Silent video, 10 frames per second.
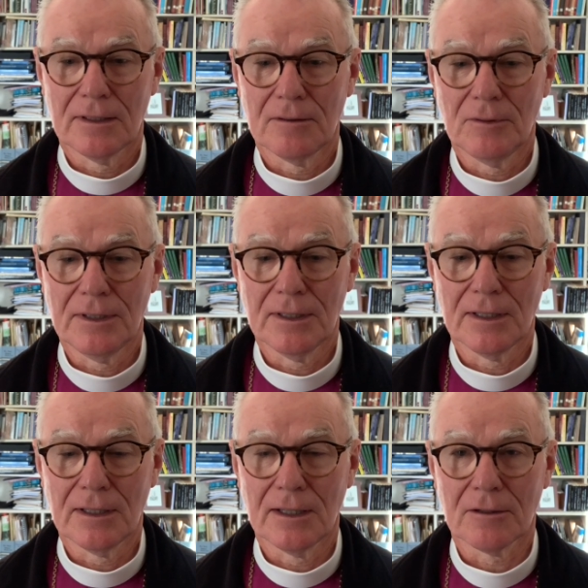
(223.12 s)
we
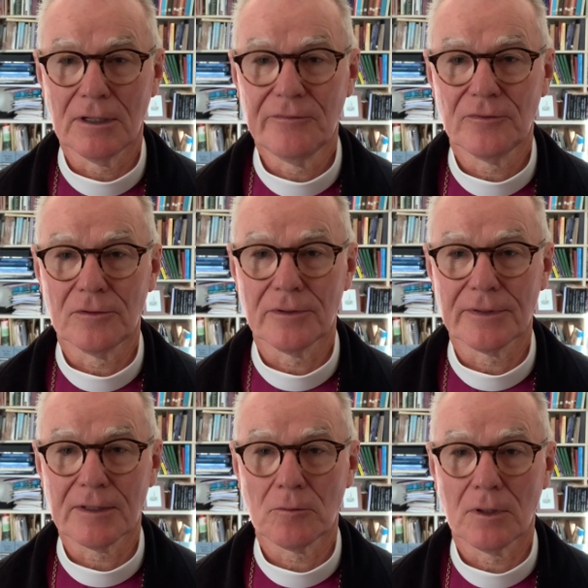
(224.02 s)
are grateful
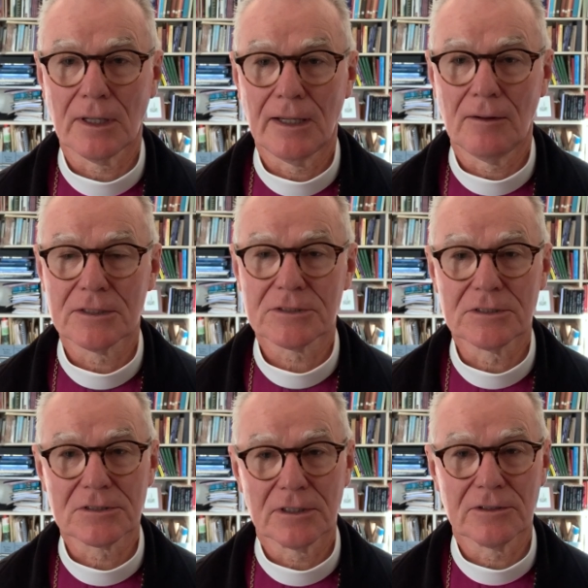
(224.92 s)
that that will allow us
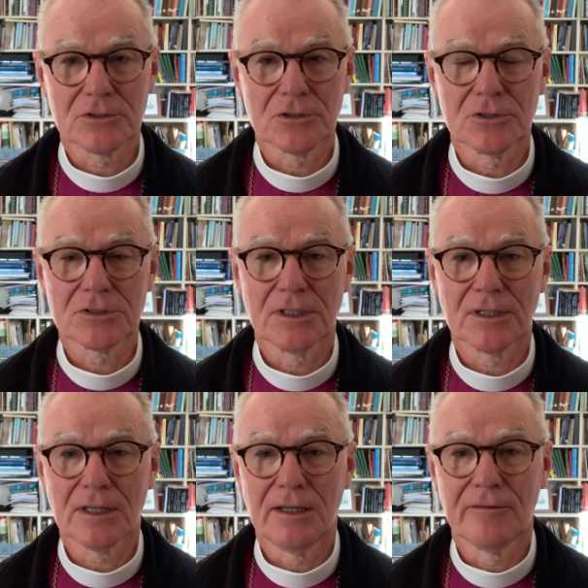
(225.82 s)
inside the church
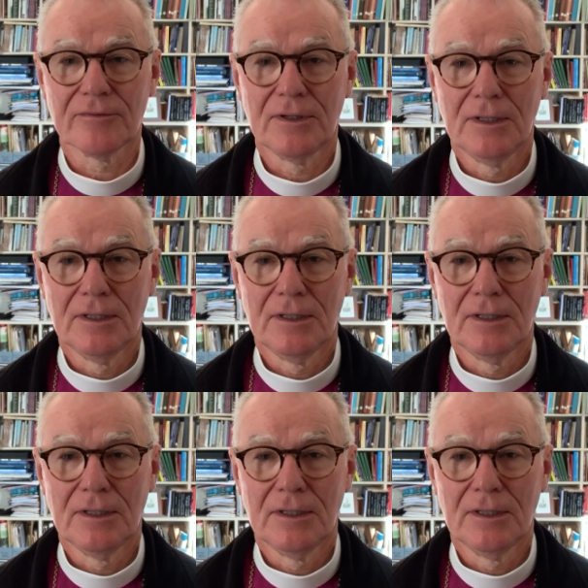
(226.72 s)
now to have